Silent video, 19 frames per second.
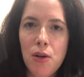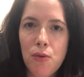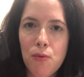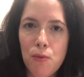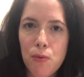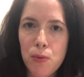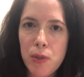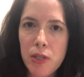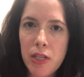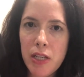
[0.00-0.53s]

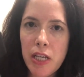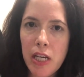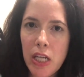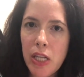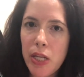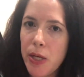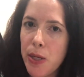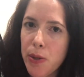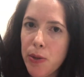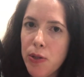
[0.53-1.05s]
really
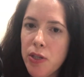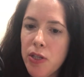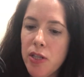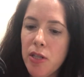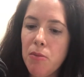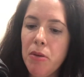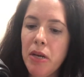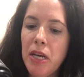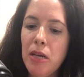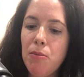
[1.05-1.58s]
close to the
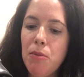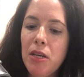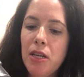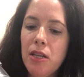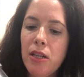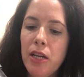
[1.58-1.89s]
baby.